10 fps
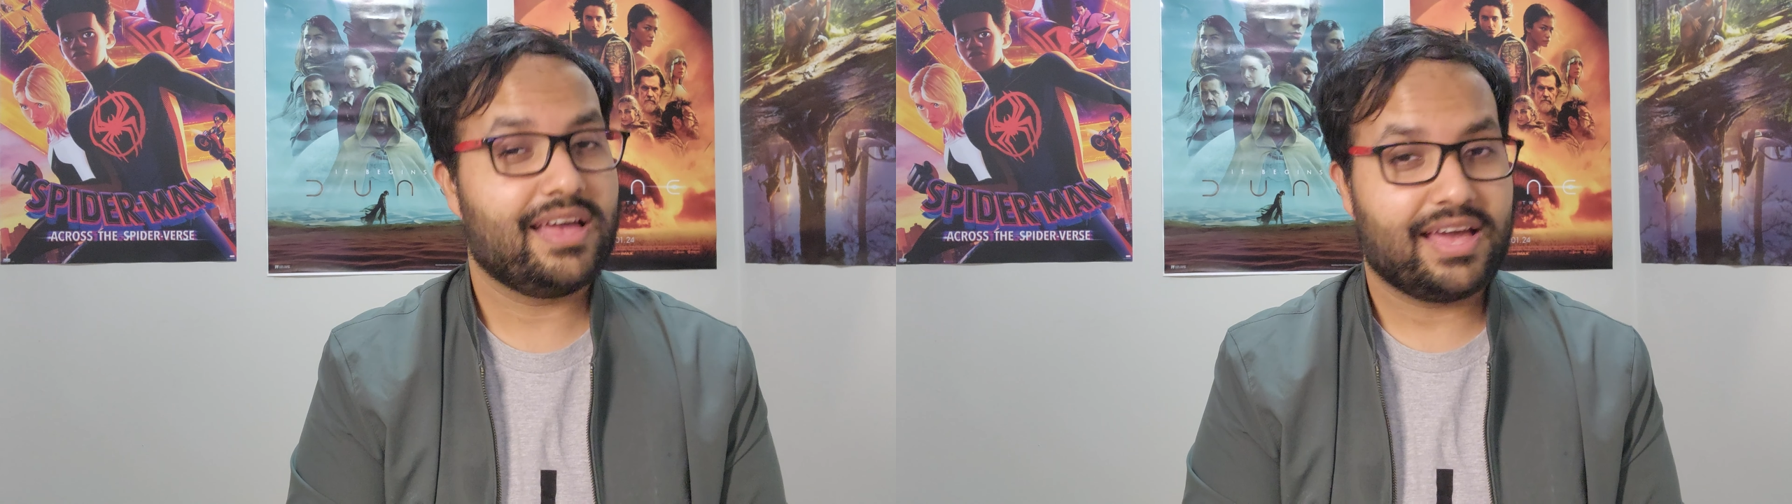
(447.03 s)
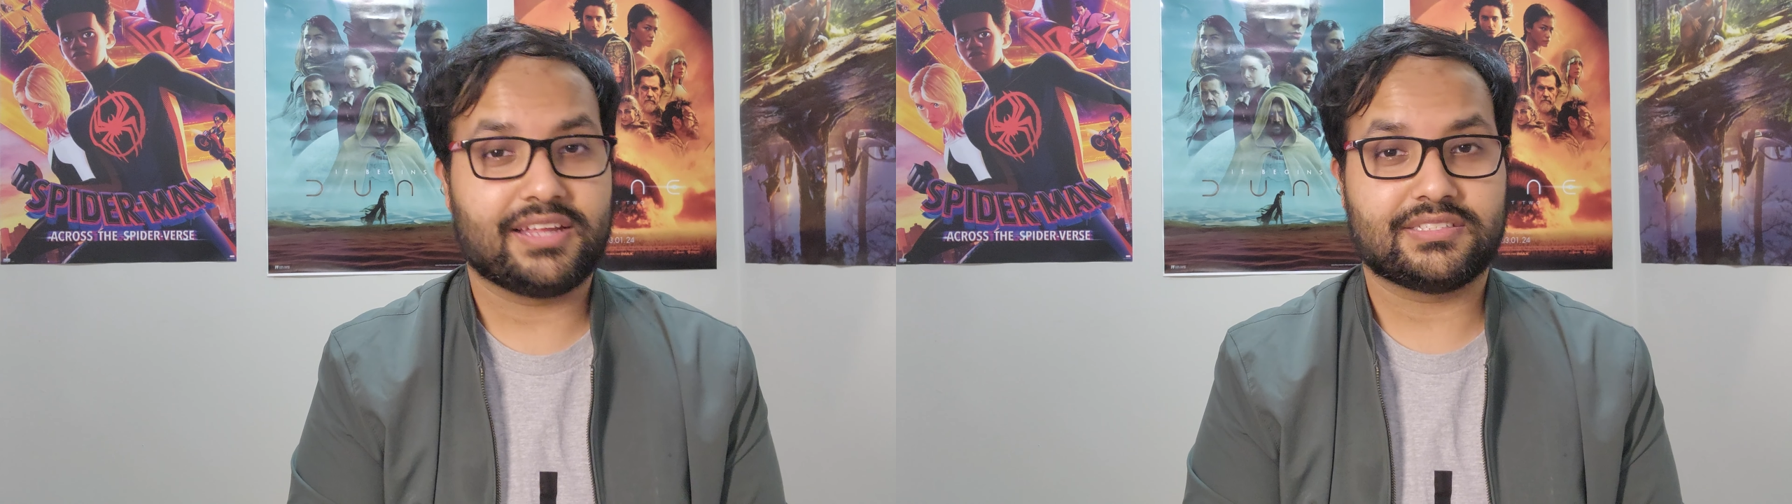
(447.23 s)

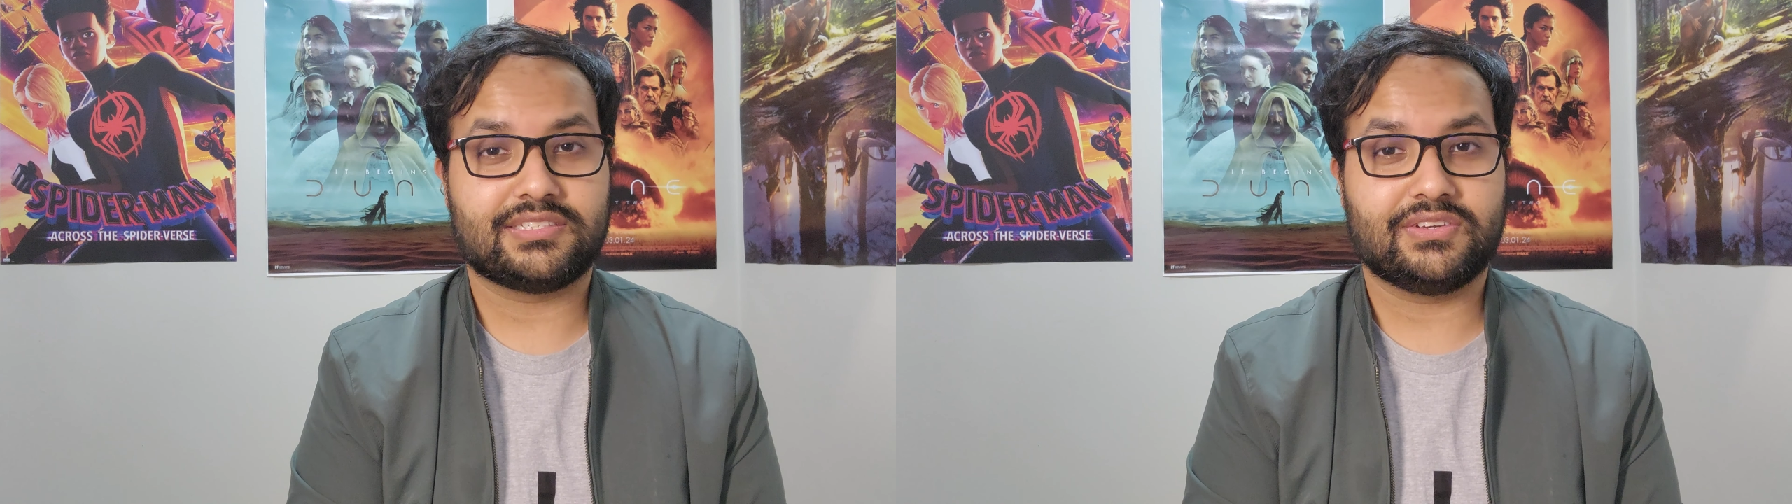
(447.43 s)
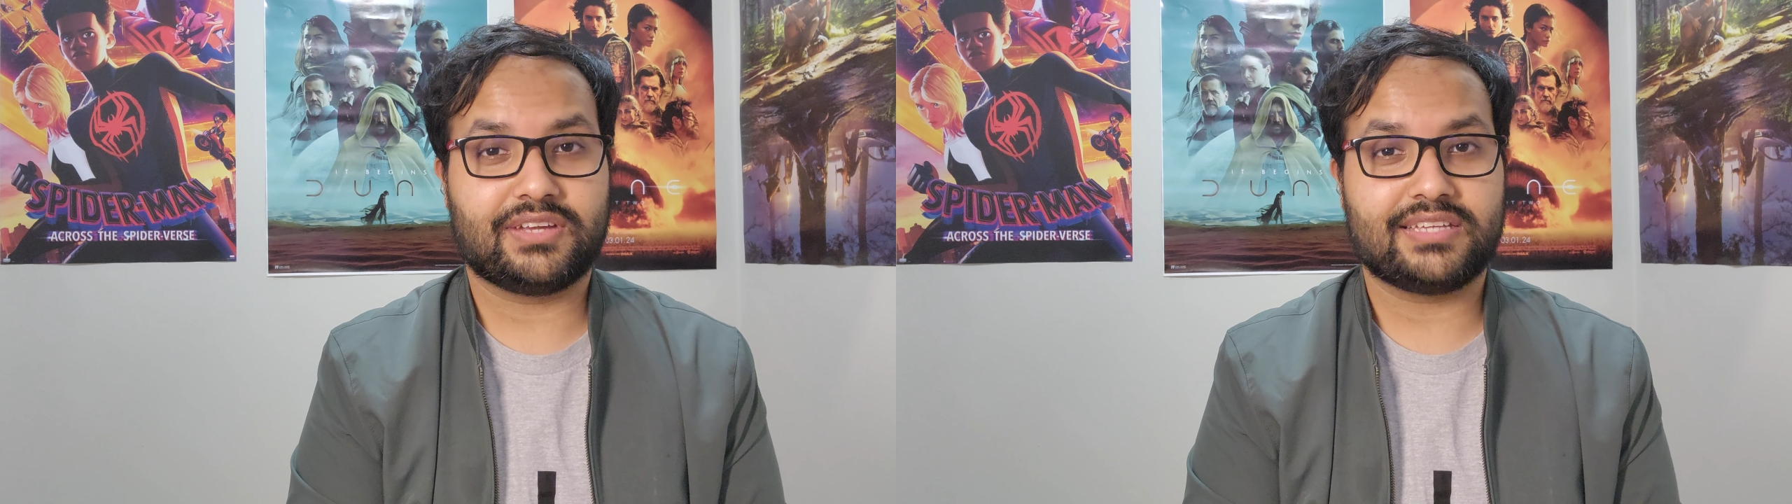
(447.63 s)
And I'll
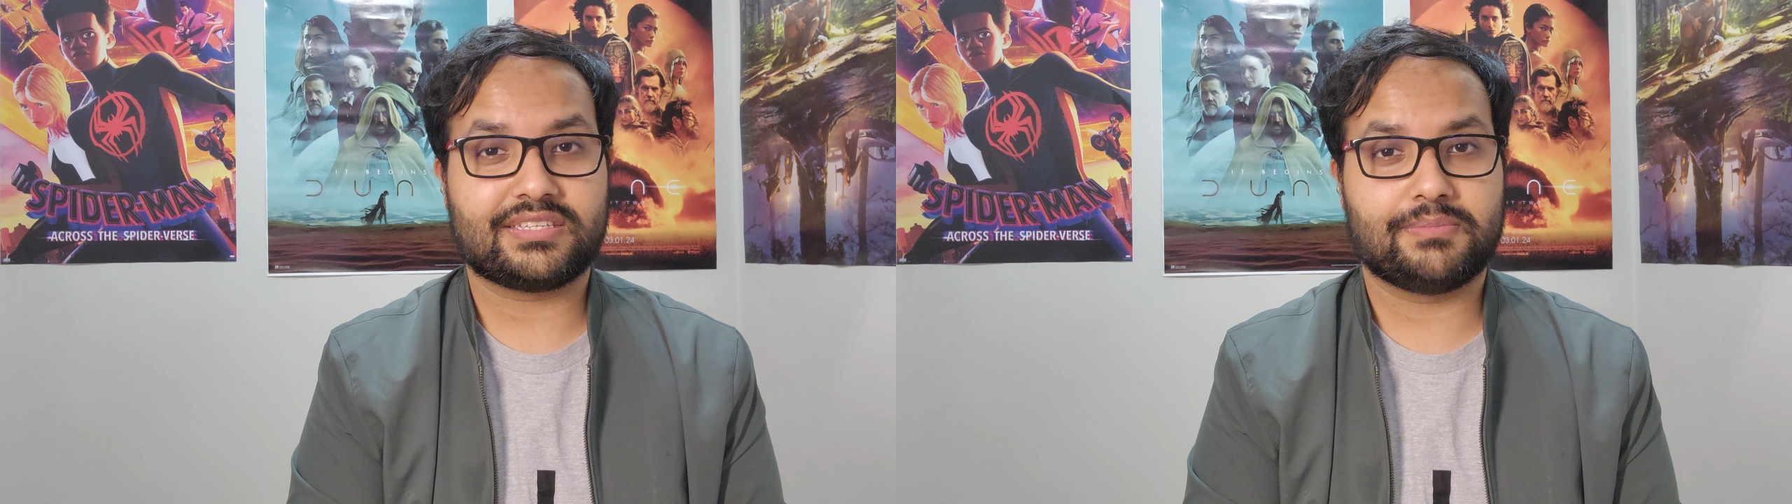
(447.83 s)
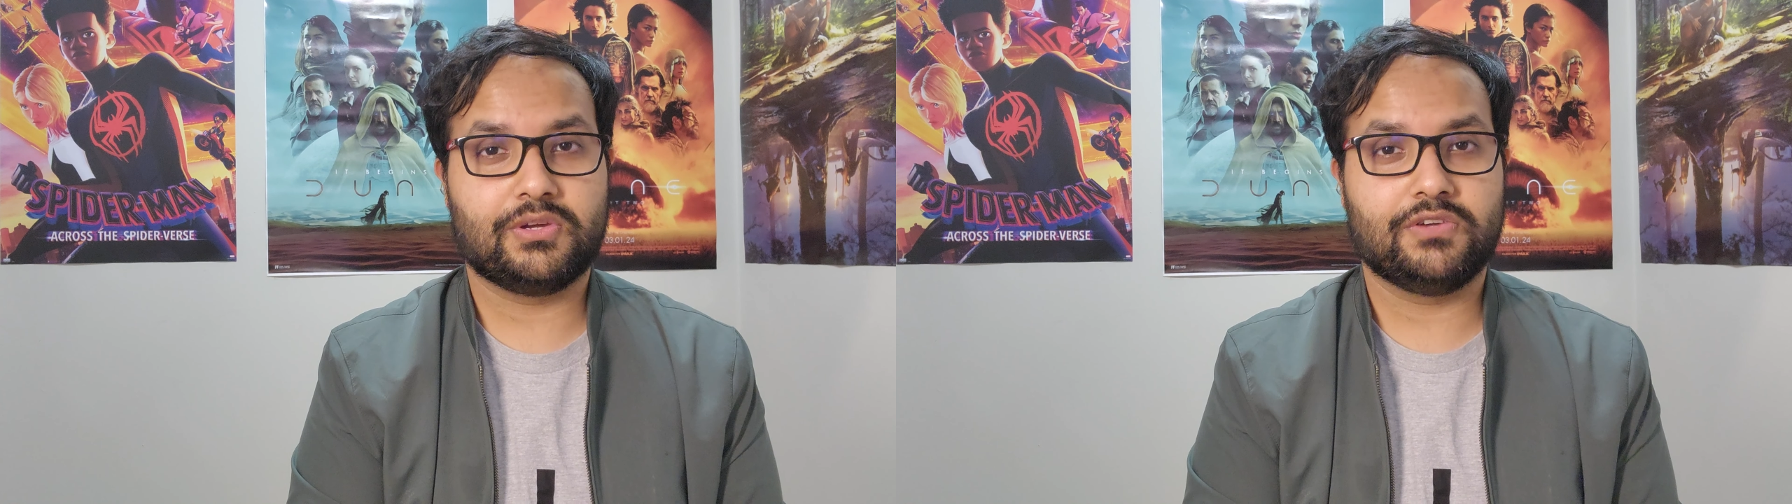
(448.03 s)
see you guys
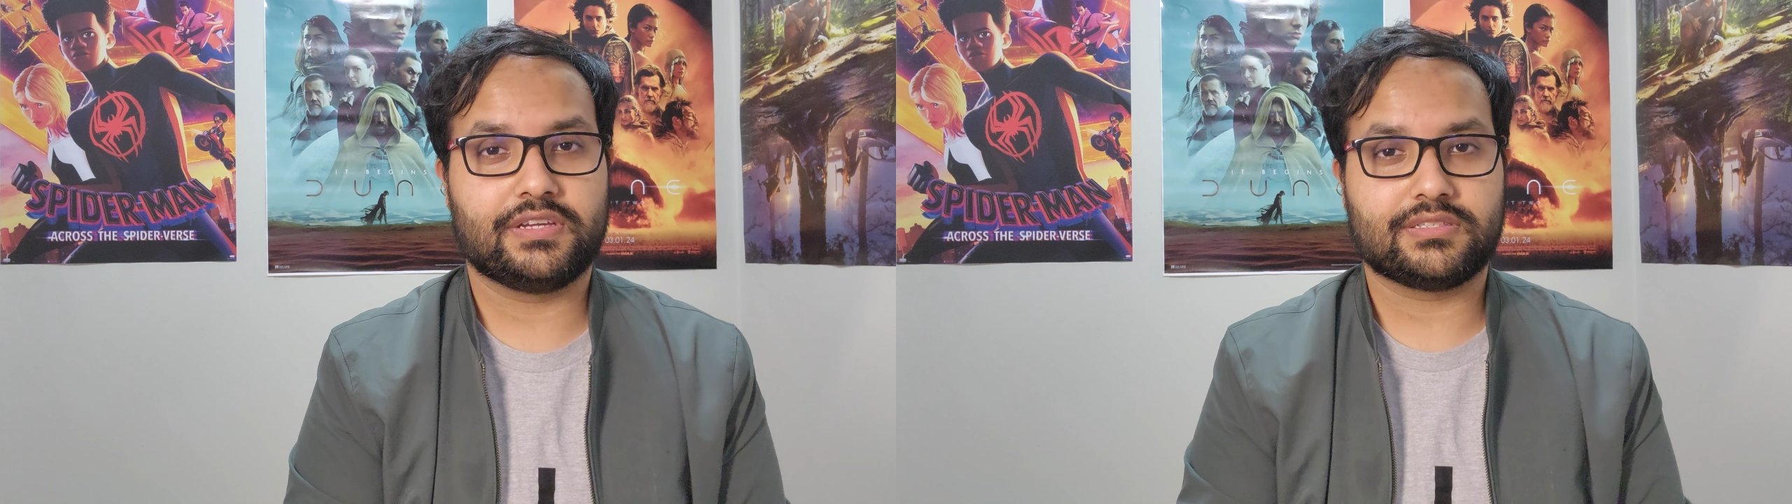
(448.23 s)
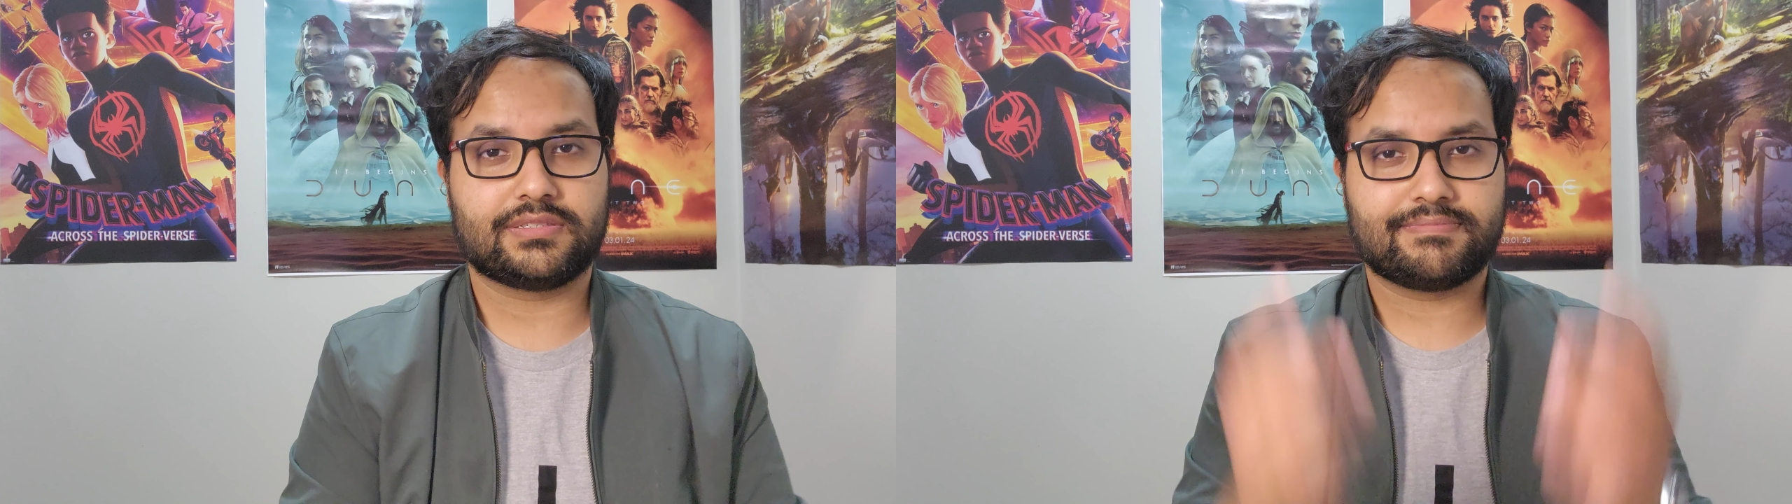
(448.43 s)
at the
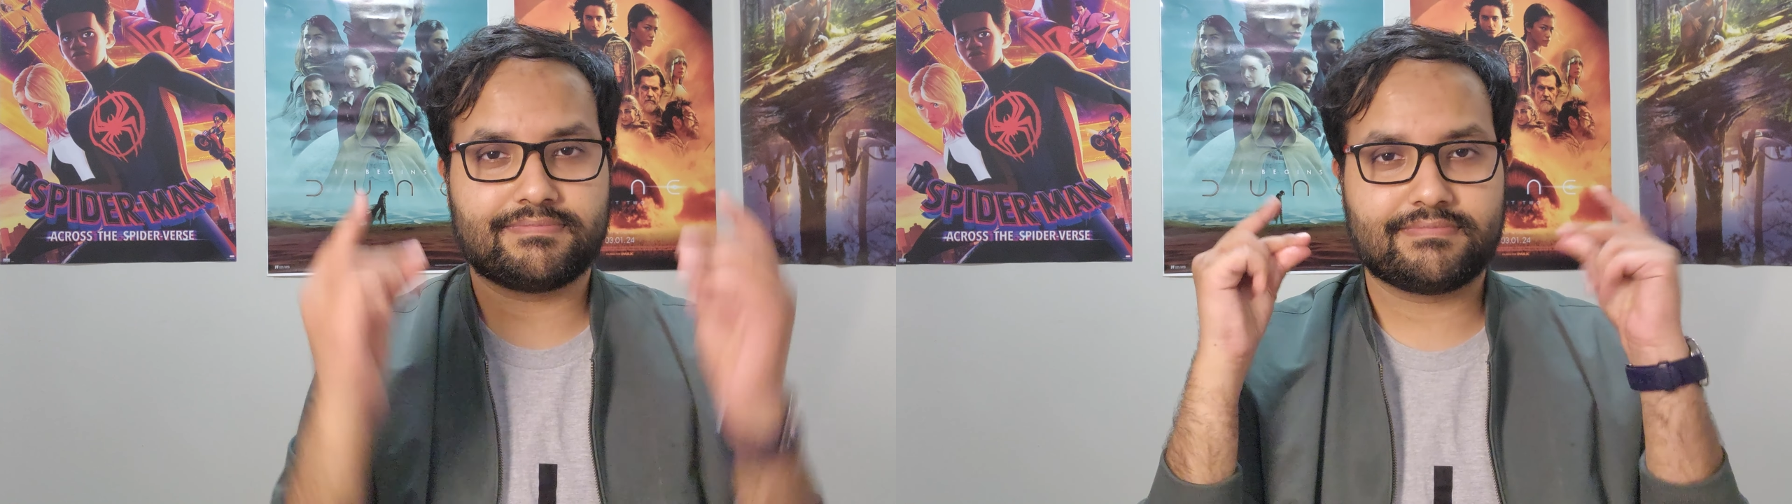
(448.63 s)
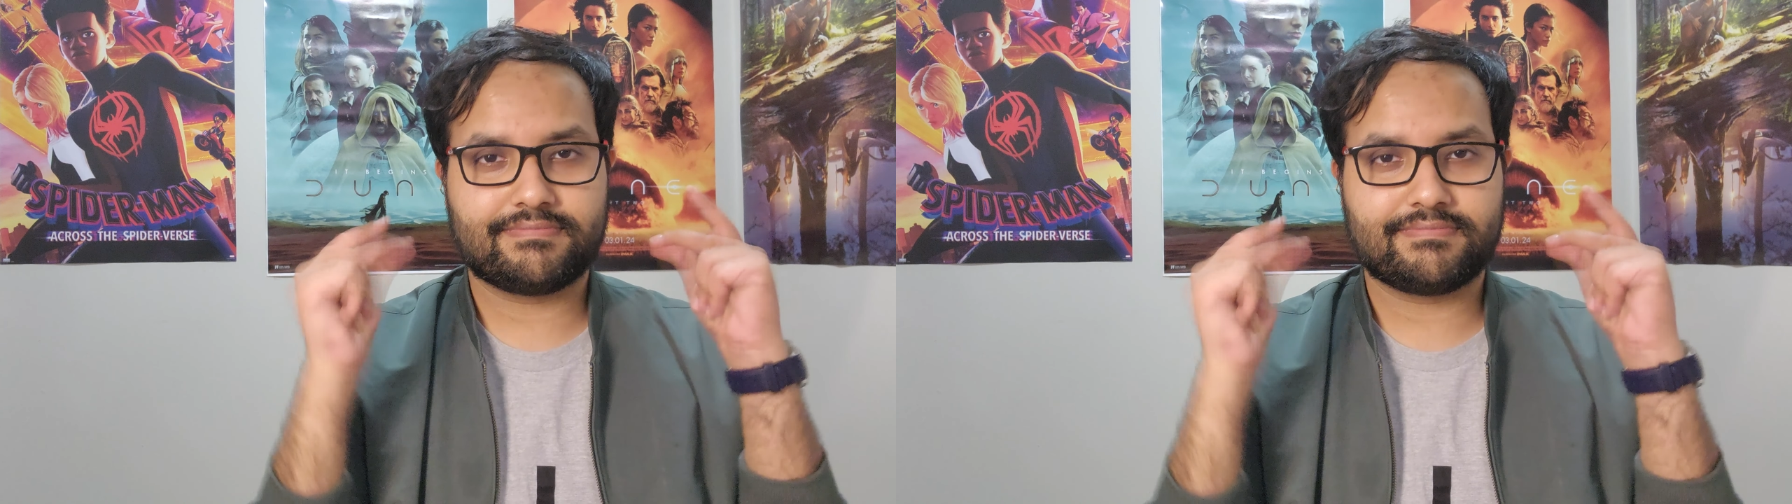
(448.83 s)
movies.